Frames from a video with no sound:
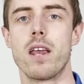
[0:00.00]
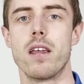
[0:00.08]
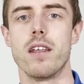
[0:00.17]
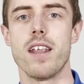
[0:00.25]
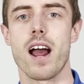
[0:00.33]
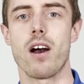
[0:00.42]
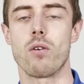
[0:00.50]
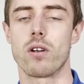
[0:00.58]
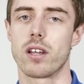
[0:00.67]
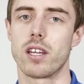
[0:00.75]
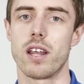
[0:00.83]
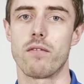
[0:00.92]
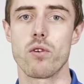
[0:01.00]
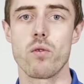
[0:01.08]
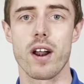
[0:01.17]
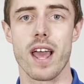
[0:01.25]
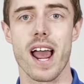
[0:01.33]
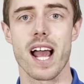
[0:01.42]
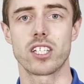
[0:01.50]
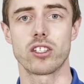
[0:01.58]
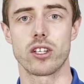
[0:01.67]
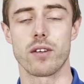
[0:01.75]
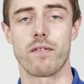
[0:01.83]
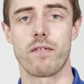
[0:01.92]
Now, if we want to
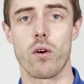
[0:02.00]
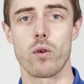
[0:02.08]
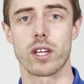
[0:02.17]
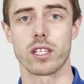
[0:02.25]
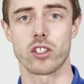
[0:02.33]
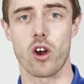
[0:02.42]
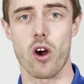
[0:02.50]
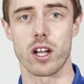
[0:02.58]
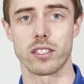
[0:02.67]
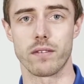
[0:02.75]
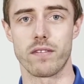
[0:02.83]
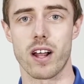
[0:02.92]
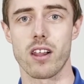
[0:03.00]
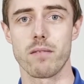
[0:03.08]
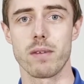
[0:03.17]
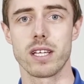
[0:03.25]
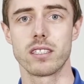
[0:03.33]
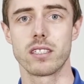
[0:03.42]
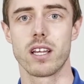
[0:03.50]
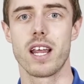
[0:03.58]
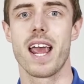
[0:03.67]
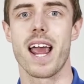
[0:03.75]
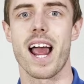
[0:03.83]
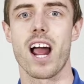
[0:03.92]
actually focus on development,
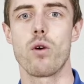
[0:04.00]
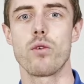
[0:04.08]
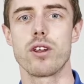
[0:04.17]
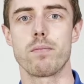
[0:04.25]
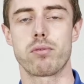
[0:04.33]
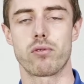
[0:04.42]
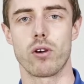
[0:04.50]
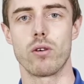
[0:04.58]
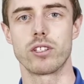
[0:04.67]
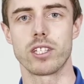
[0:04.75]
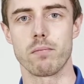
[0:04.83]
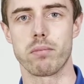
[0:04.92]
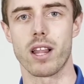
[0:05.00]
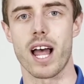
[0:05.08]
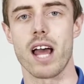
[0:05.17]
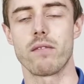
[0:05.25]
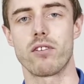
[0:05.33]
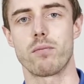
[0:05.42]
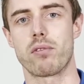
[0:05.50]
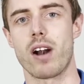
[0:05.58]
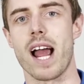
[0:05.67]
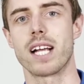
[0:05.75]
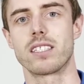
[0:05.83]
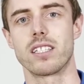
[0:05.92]
how we approach and plan for
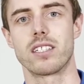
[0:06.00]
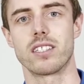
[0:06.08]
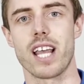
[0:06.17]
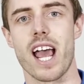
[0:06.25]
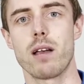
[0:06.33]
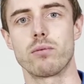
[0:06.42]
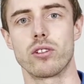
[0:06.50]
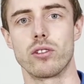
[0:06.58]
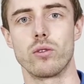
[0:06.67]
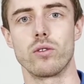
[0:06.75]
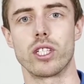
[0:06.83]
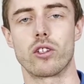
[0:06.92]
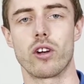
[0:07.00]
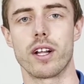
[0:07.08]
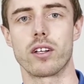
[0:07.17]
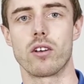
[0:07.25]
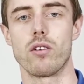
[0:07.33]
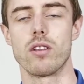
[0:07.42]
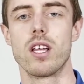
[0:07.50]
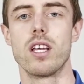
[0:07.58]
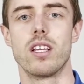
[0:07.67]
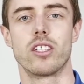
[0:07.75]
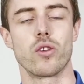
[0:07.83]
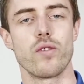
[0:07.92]
practice is absolutely critical.
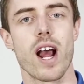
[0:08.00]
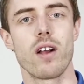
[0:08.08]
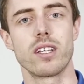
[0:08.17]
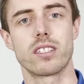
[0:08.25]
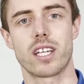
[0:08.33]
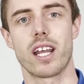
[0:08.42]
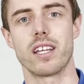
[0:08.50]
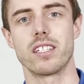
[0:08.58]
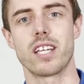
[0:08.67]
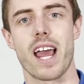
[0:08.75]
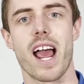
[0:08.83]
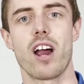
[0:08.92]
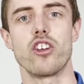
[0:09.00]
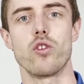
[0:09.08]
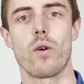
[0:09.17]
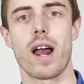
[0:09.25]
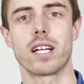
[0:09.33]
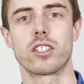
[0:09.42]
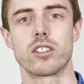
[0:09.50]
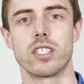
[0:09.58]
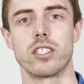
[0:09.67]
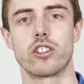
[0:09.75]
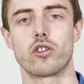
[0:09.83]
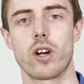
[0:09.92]
So now let's get into how you actually
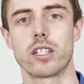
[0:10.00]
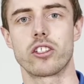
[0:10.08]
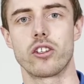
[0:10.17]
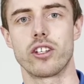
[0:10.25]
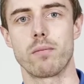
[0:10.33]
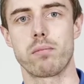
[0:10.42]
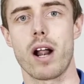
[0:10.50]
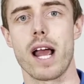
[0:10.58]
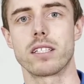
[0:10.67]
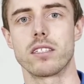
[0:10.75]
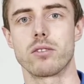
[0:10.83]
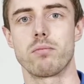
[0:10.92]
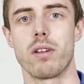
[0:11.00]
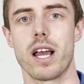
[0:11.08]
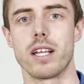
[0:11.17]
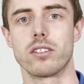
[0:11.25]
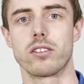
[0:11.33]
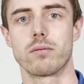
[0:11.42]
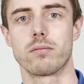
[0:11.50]
structure your practice plans.